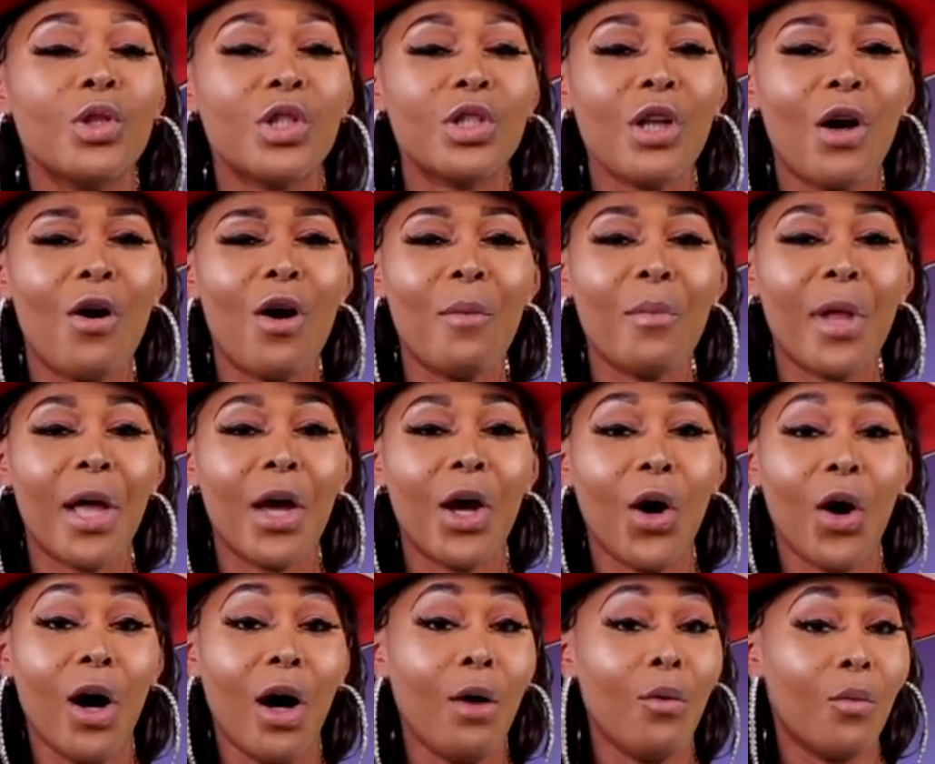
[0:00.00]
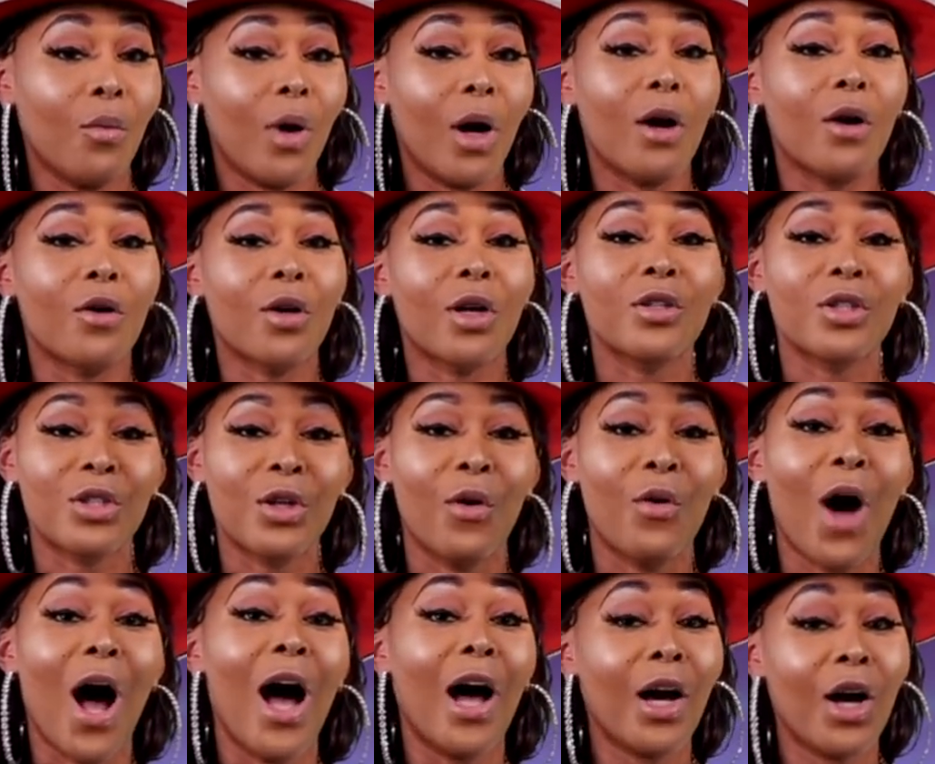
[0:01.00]
So I'm like, oh, work. So
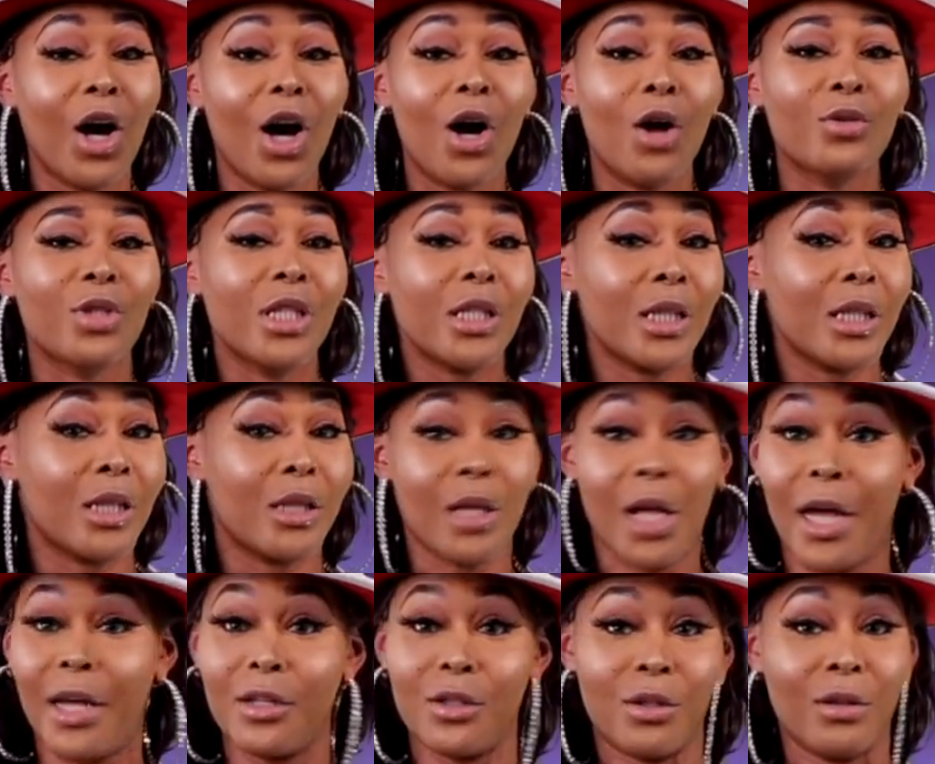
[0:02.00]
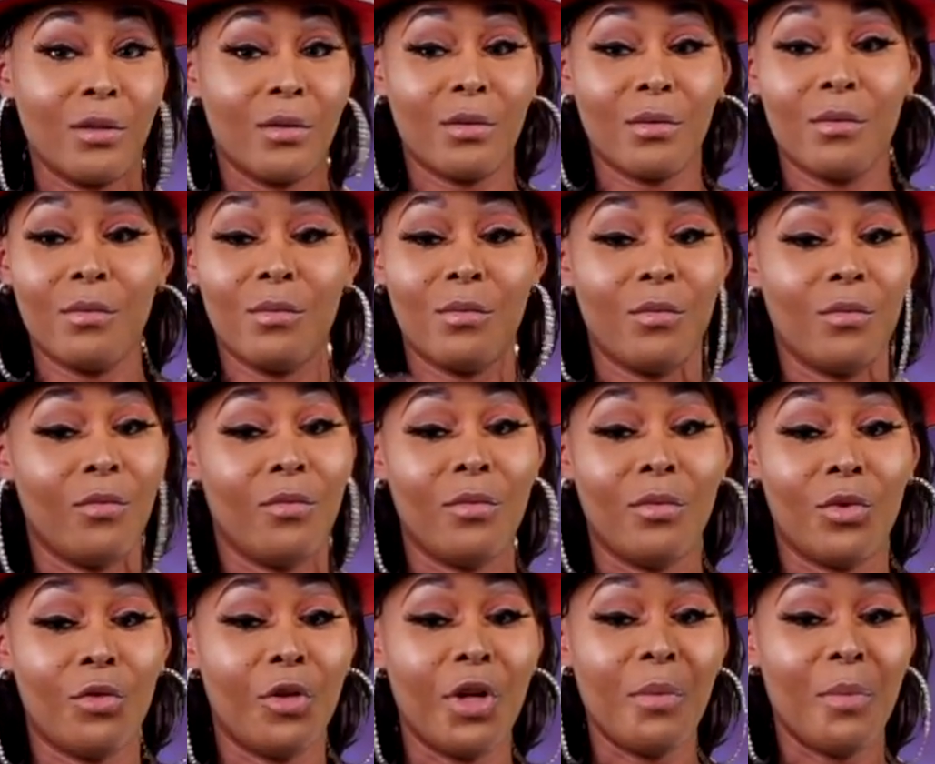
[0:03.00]
I go. This is like
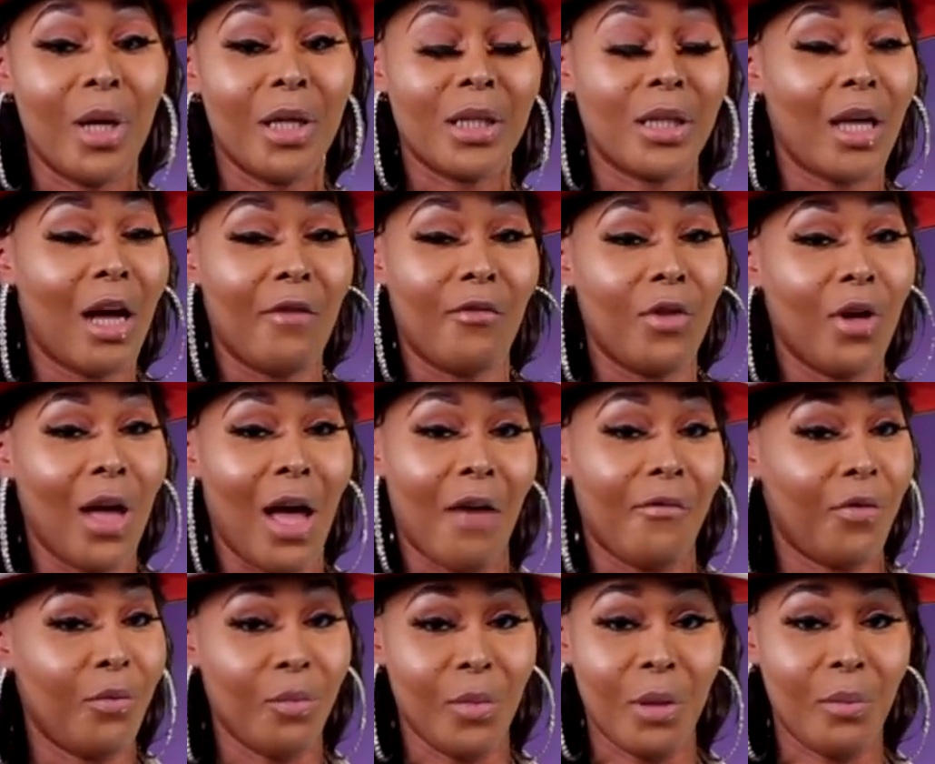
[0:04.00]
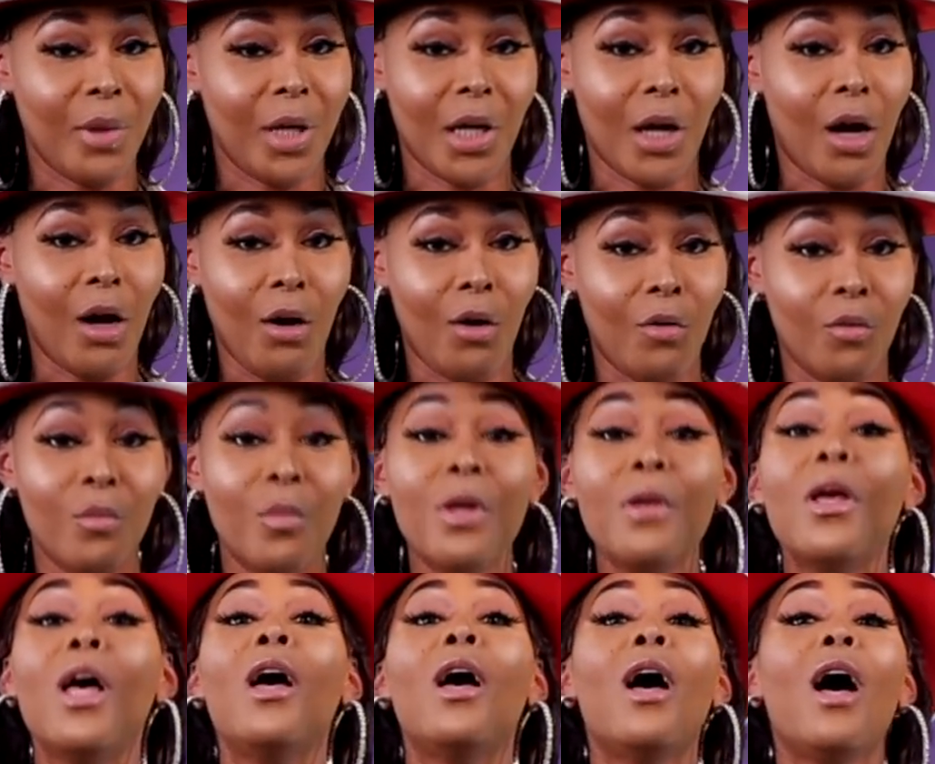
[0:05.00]
3 months after me being home.
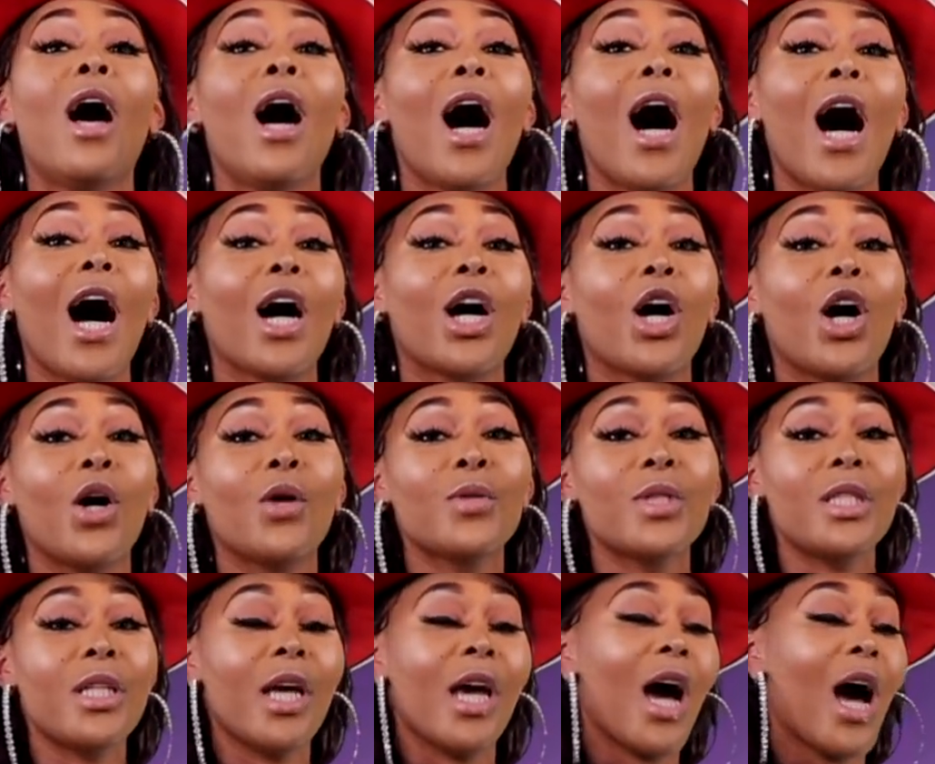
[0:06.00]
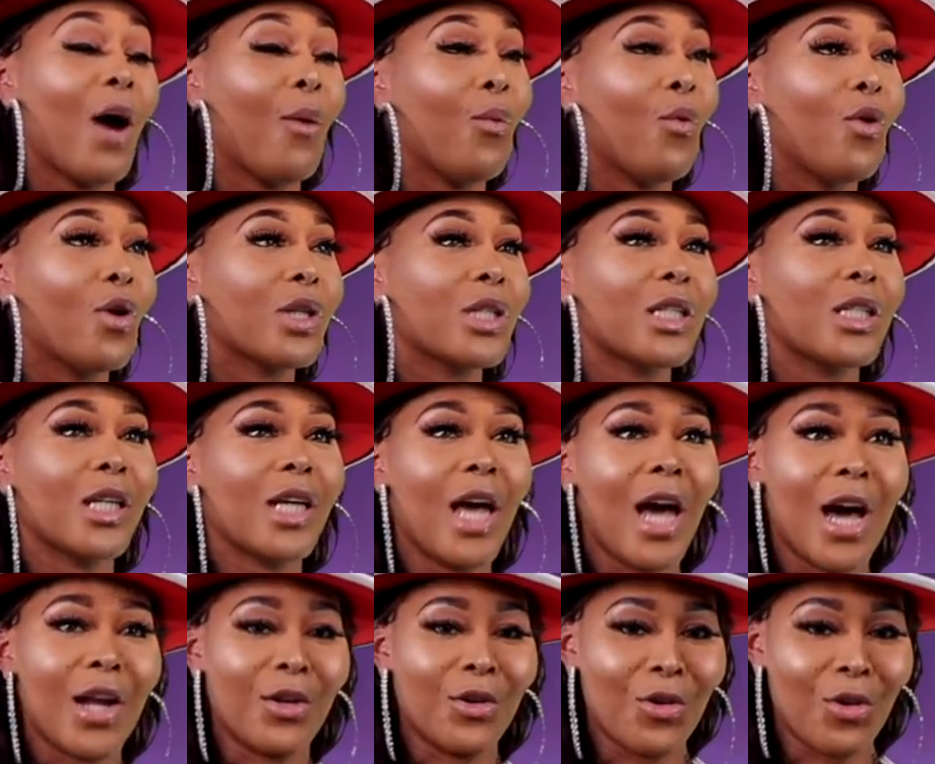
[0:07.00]
I go there. I walks the
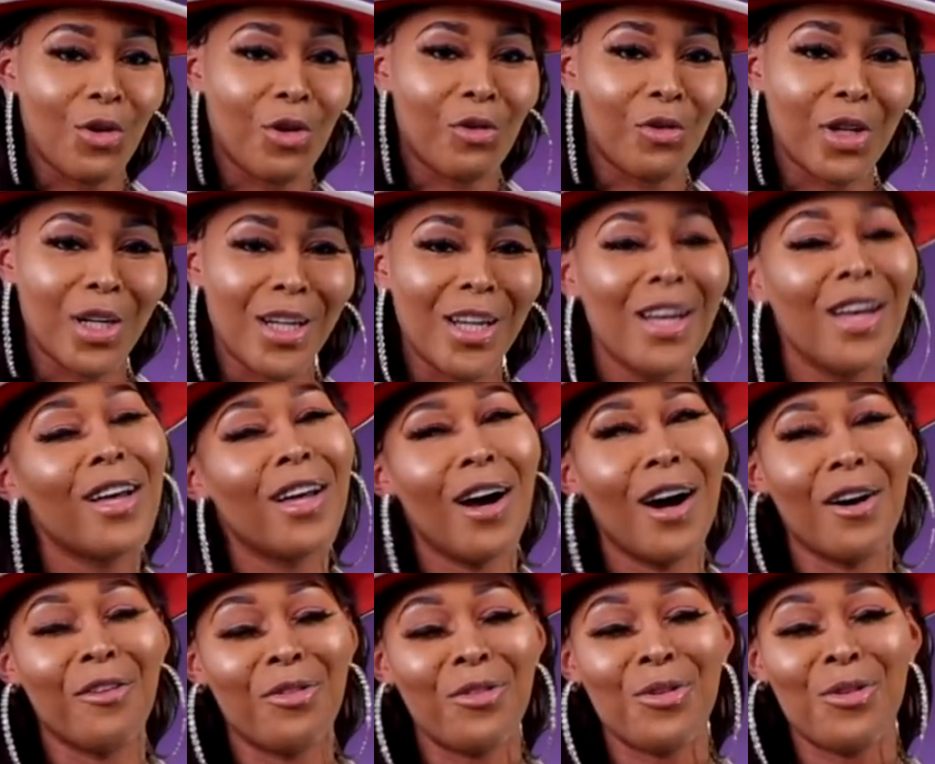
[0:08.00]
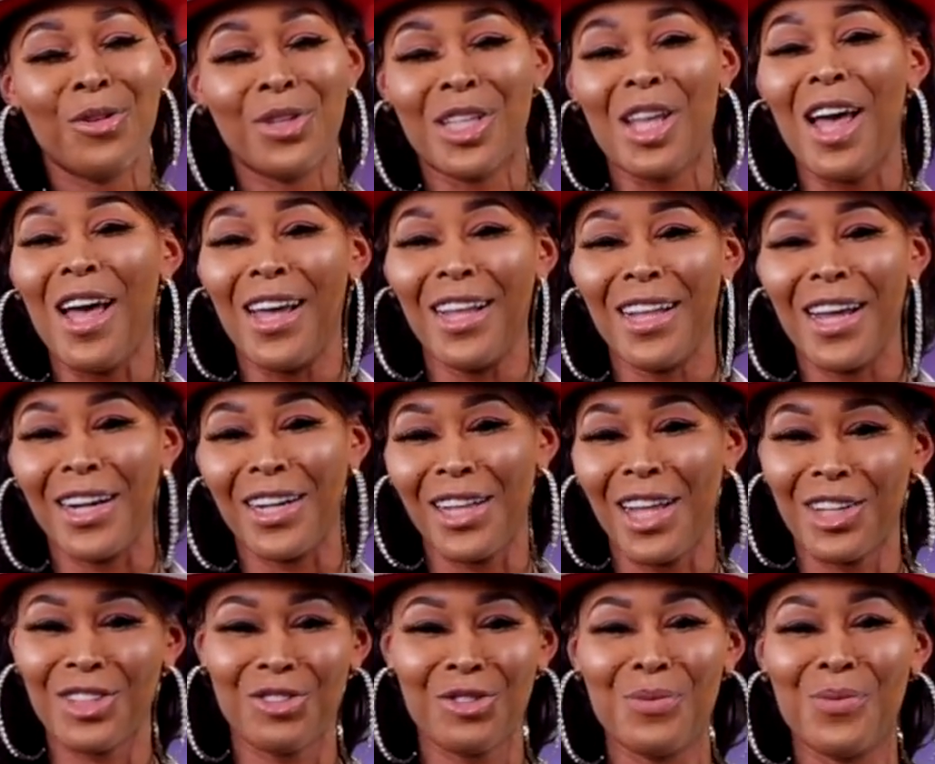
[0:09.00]
category. Of course, they let
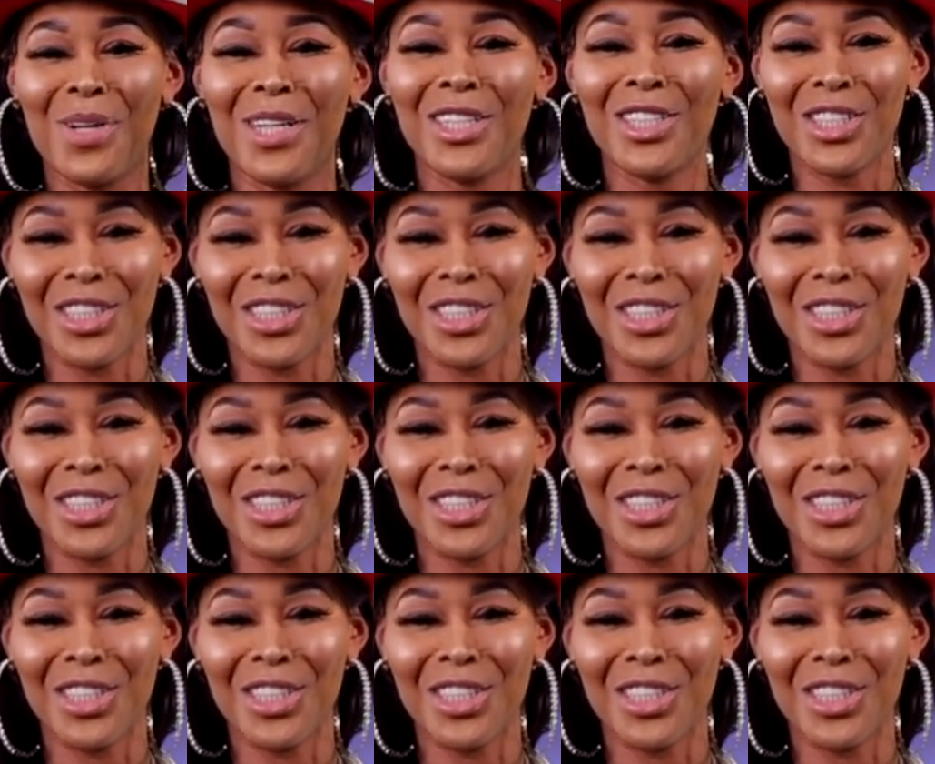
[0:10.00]
Electra win.